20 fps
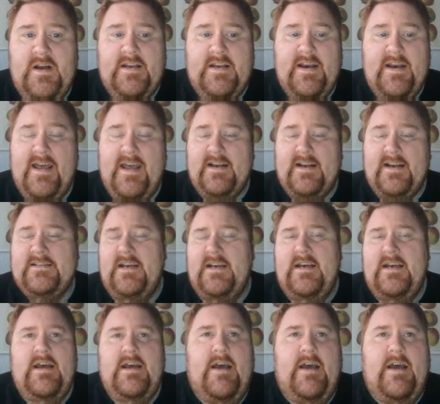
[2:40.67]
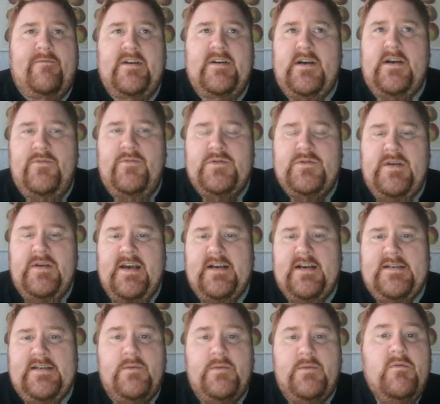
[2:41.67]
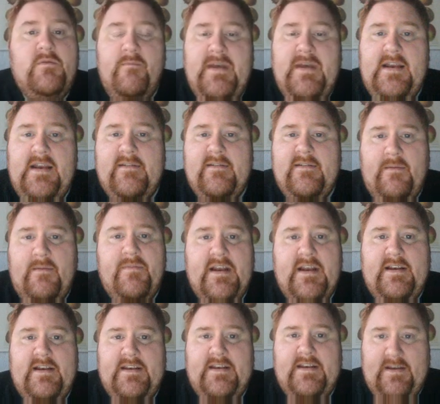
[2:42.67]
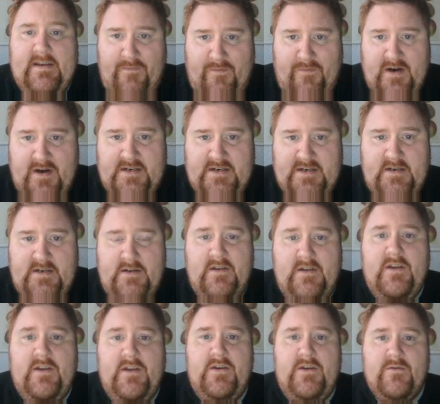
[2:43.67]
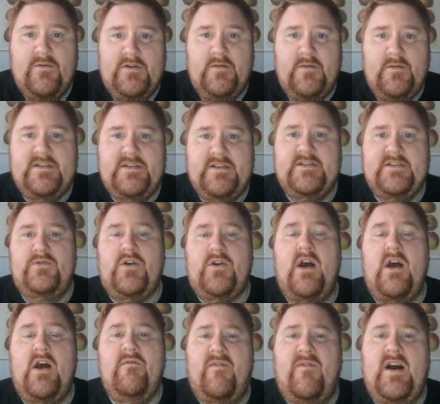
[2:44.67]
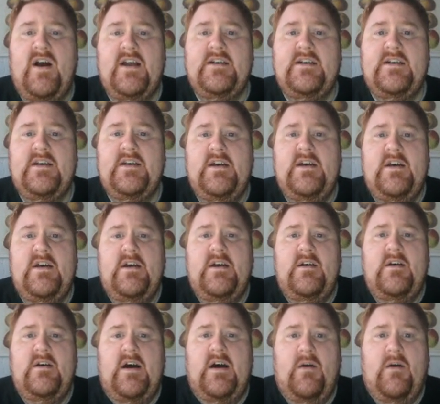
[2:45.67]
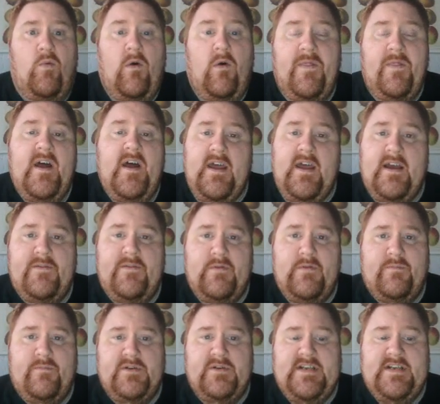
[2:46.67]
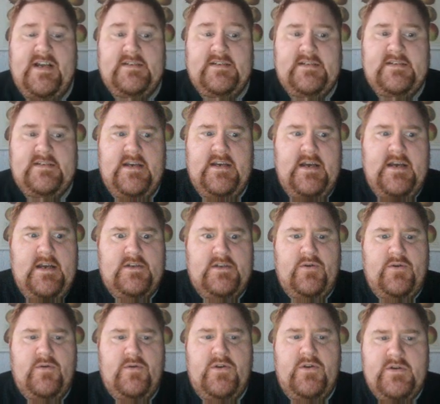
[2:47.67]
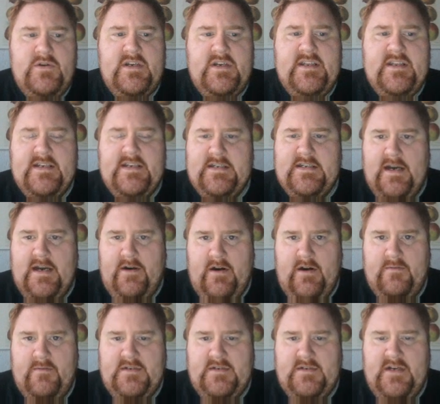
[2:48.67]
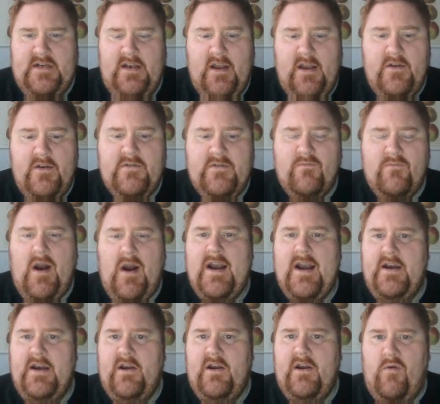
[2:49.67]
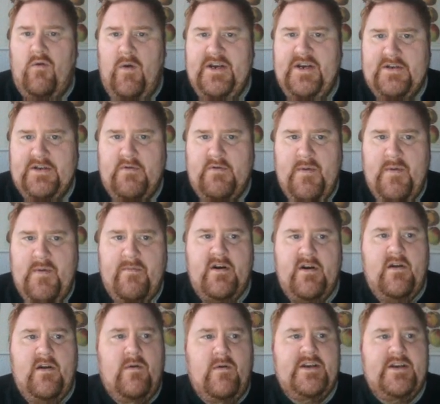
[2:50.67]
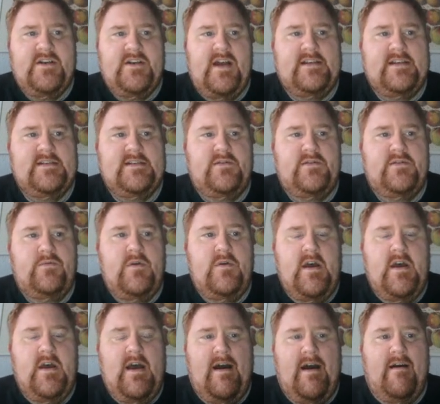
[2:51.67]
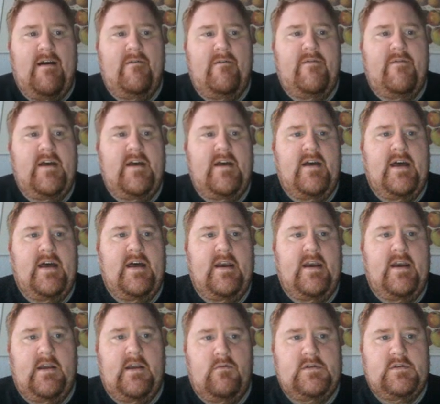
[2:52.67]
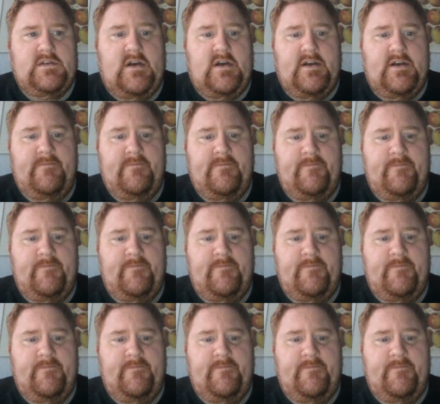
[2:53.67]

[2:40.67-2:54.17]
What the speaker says: And x, every time you see x, it will mean something different. Your job is to try to find what that x represents. So using these diagrams, I'd like you to write an equation. Remember, an equation has to have an equal sign.